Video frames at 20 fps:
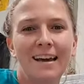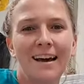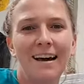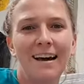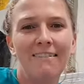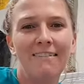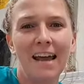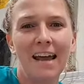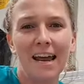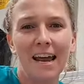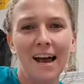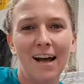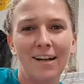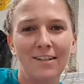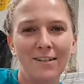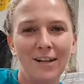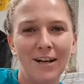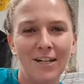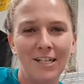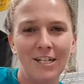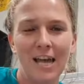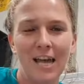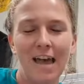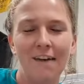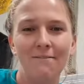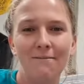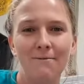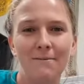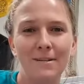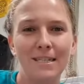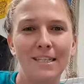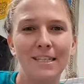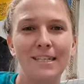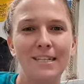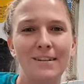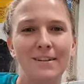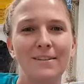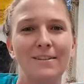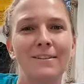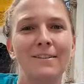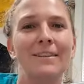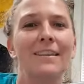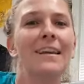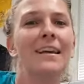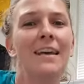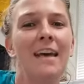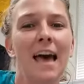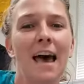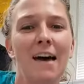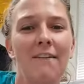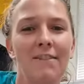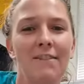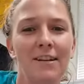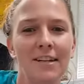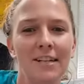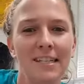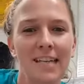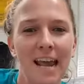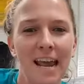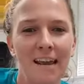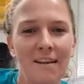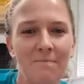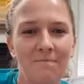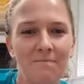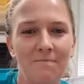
All right, I'll talk to everyone soon. Have a good day.